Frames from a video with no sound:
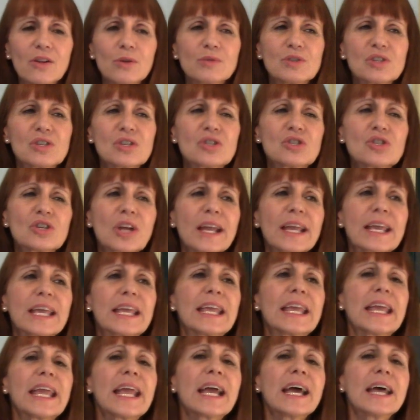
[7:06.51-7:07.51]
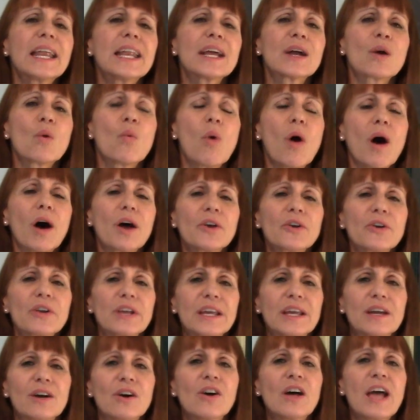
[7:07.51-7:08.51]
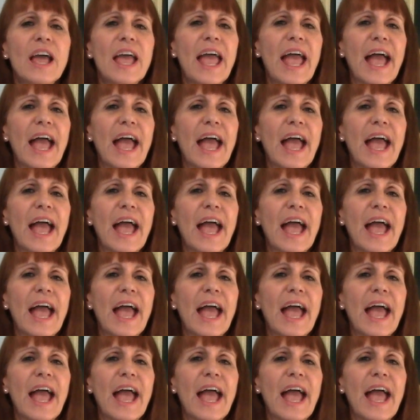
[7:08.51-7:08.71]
It was a gigantic water eel,